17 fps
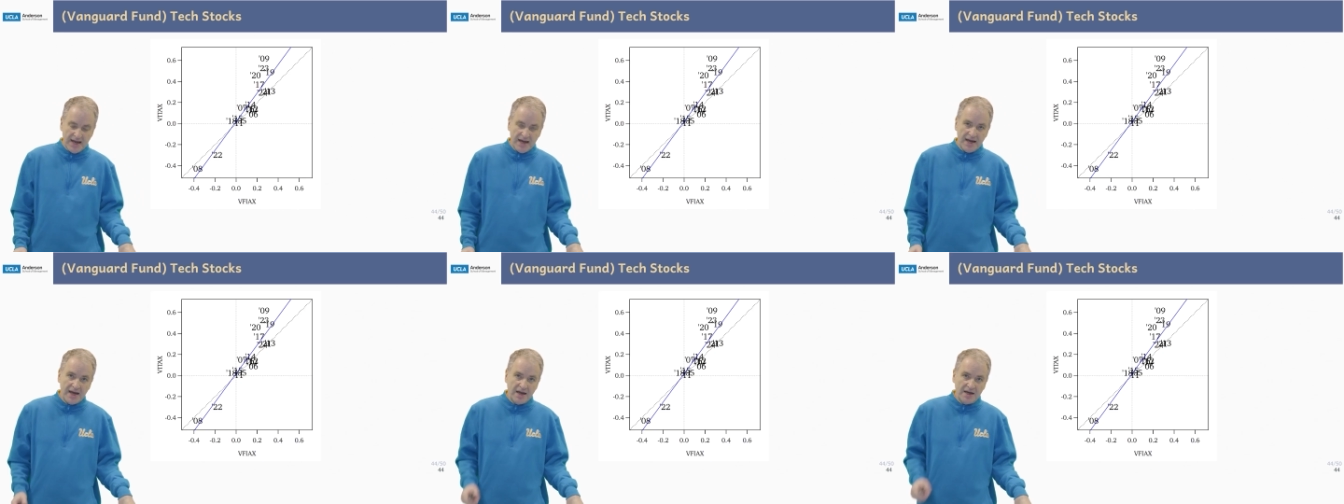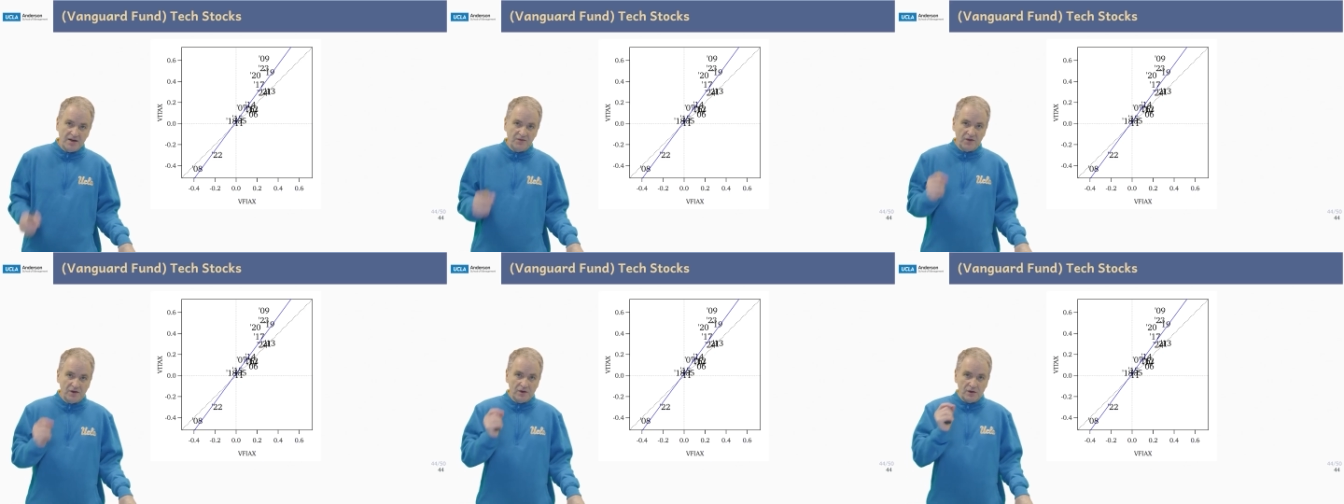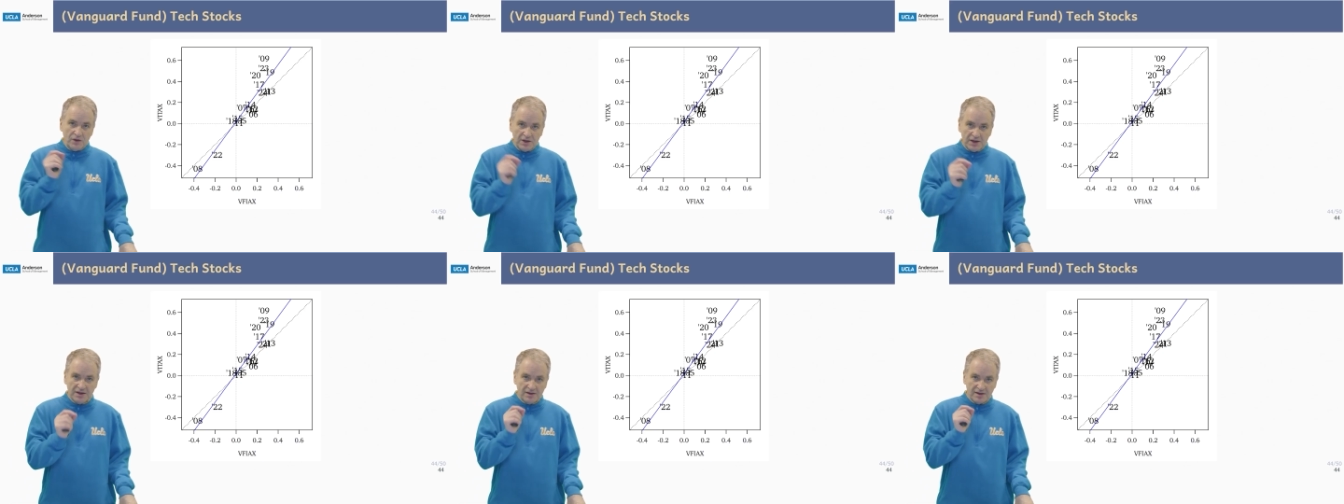And if you
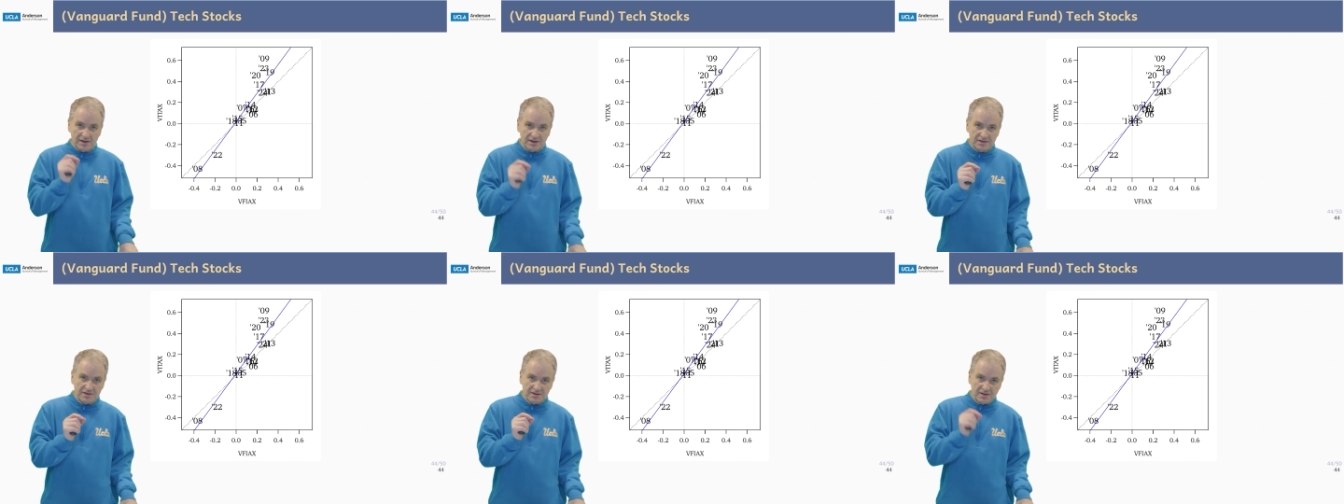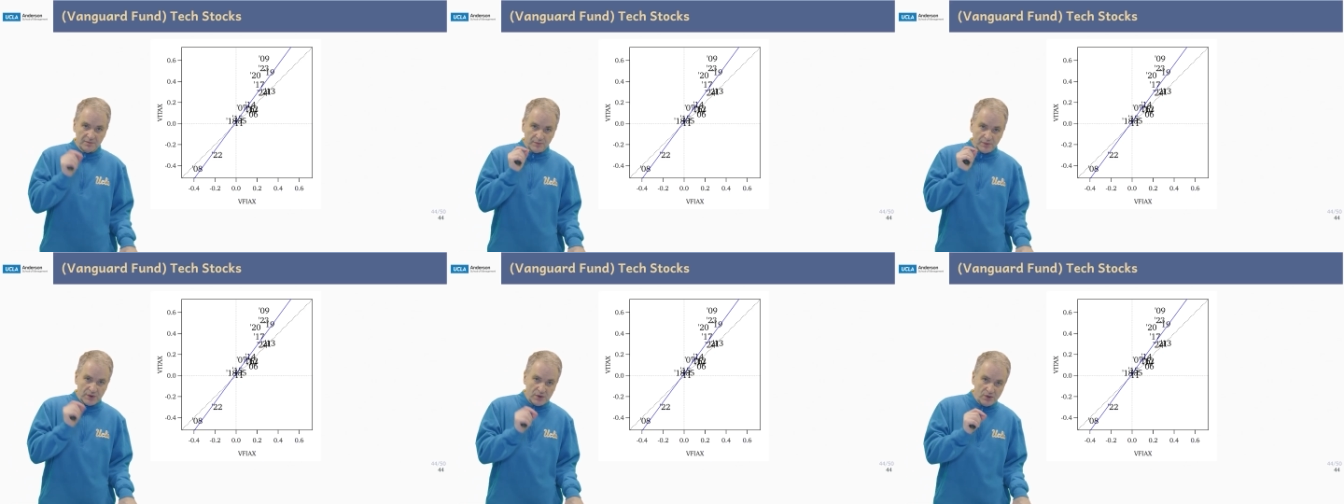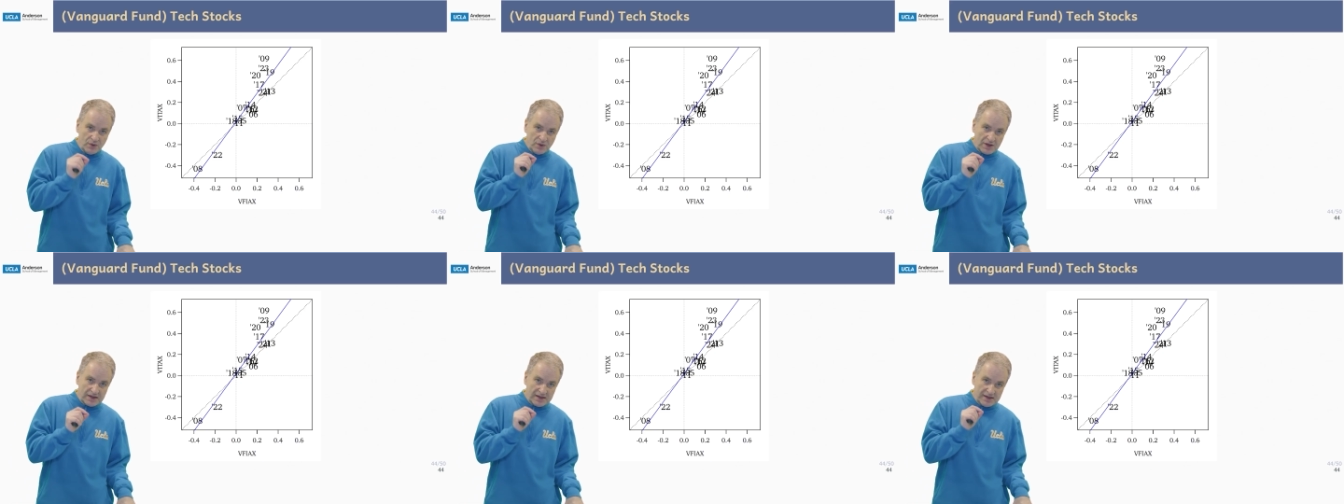look at this, the blue
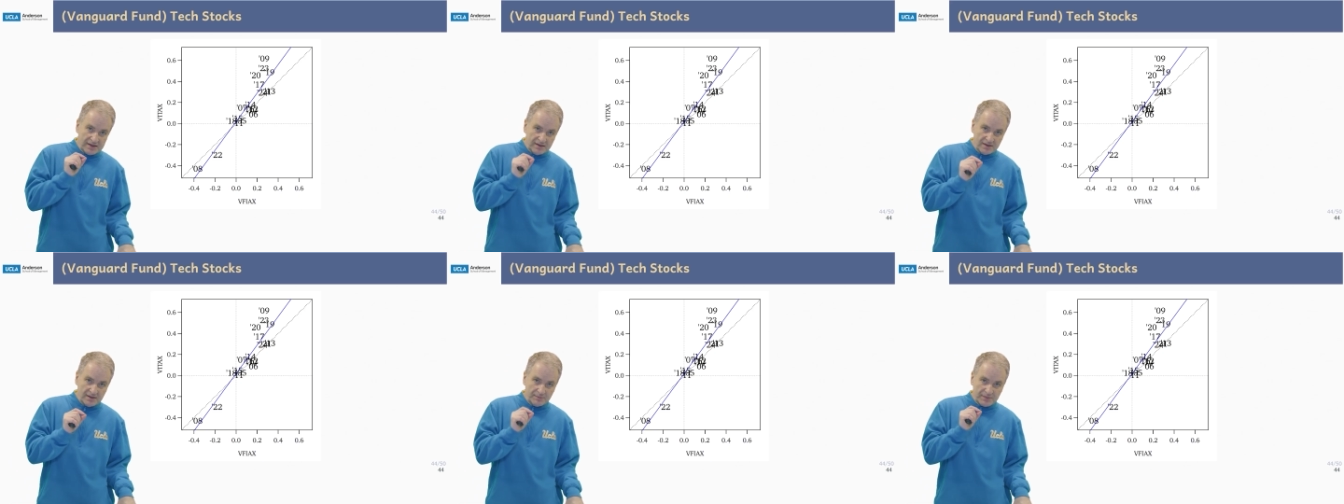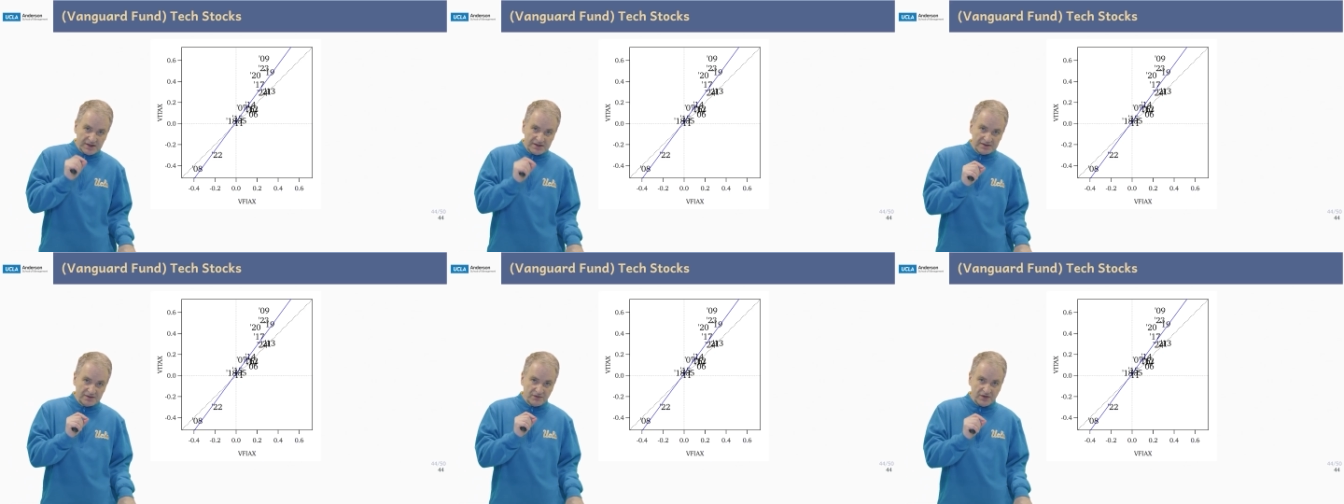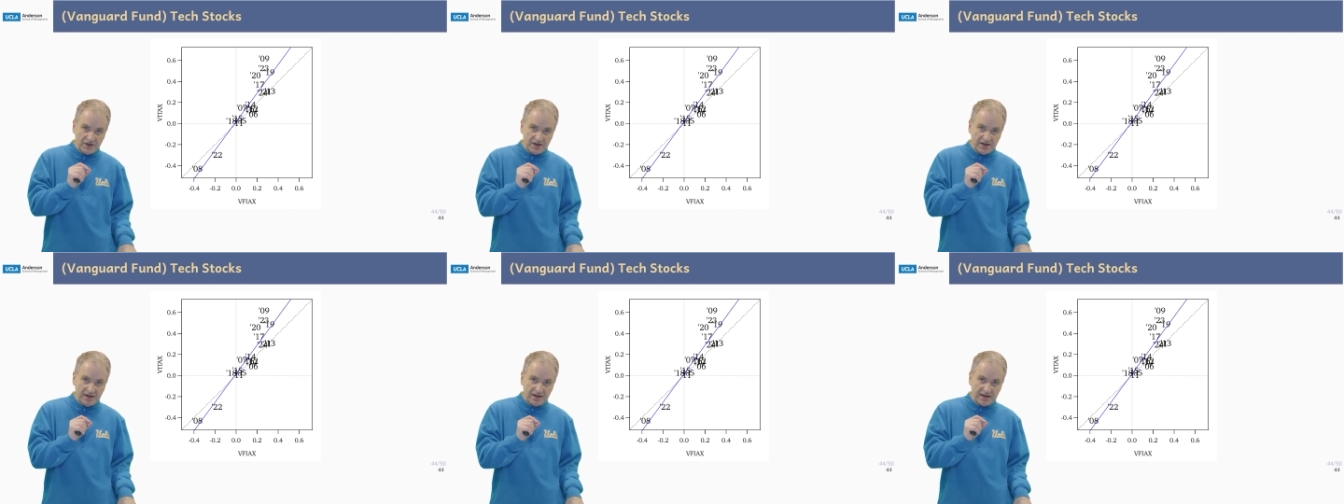line, the best
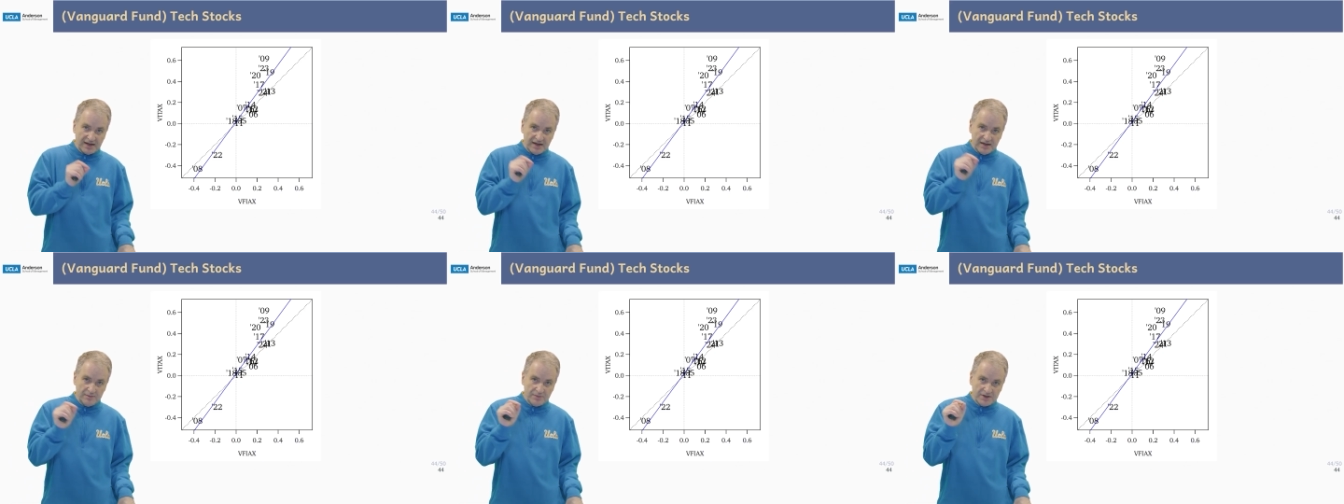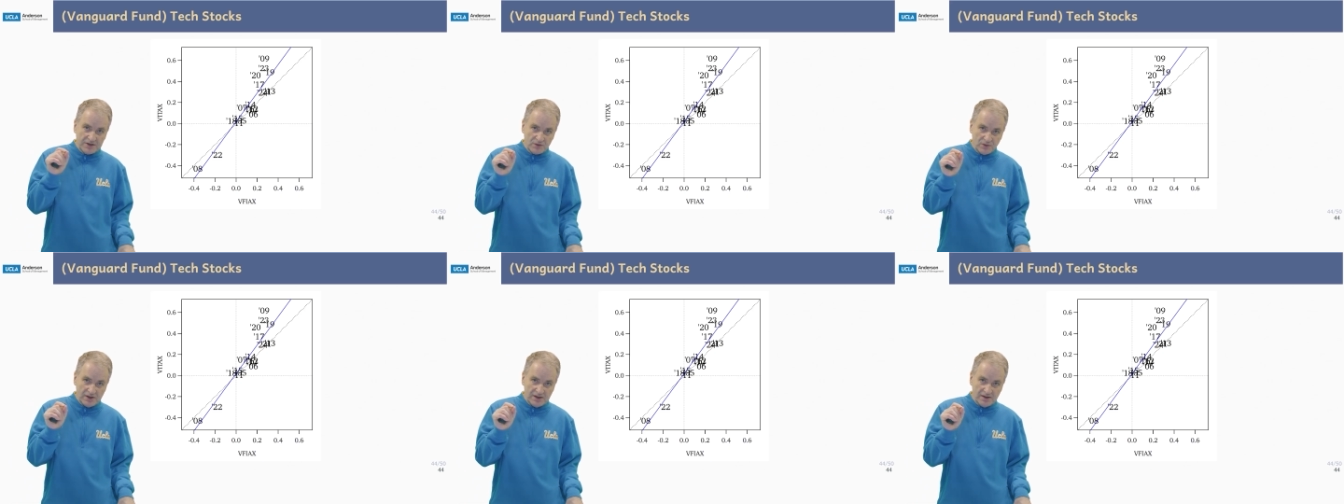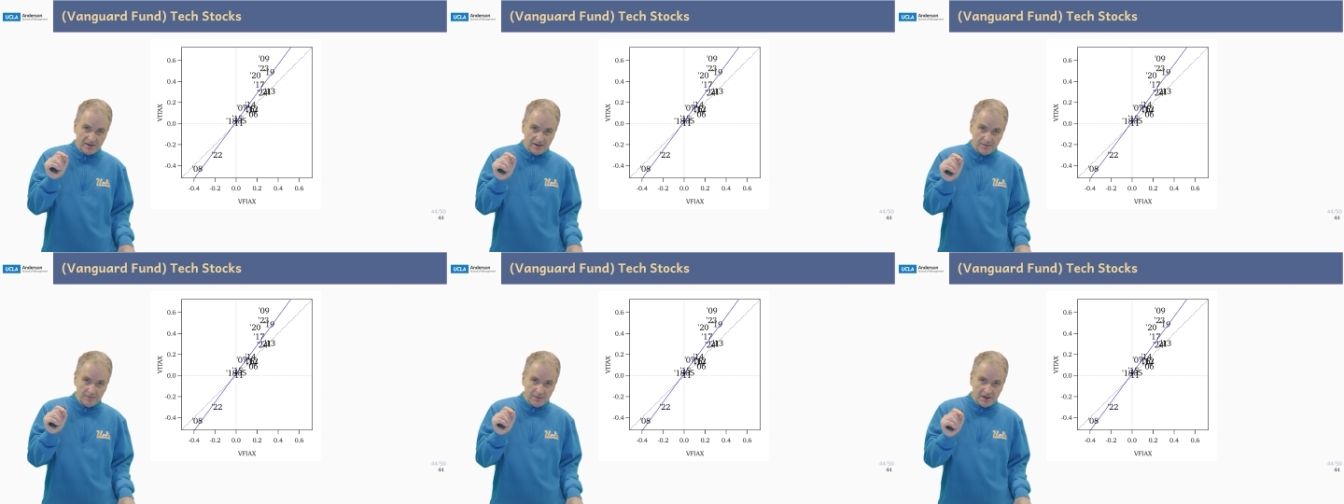fitting line between
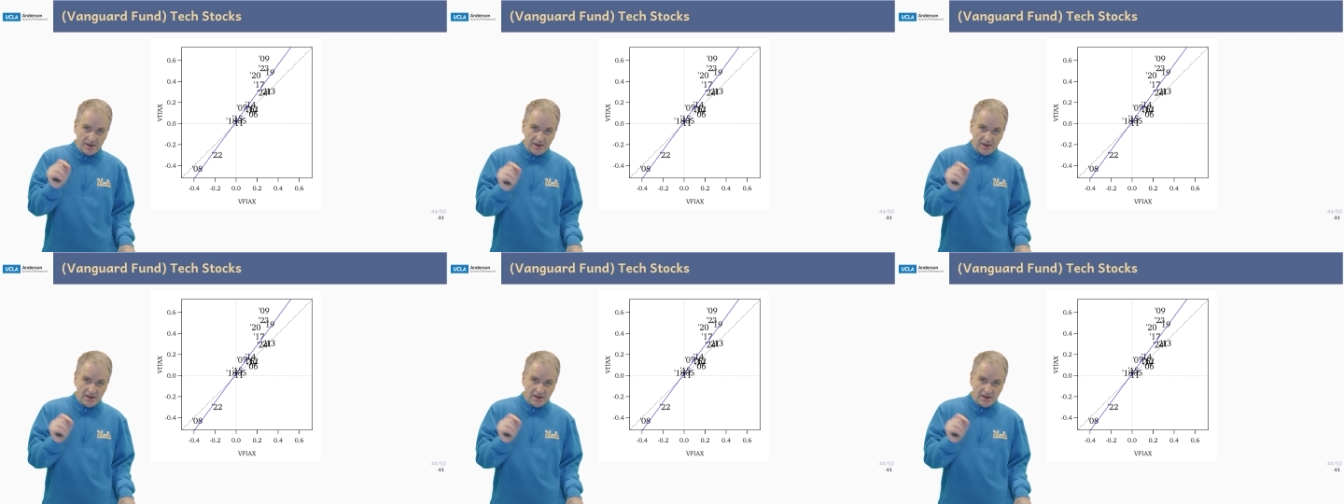them,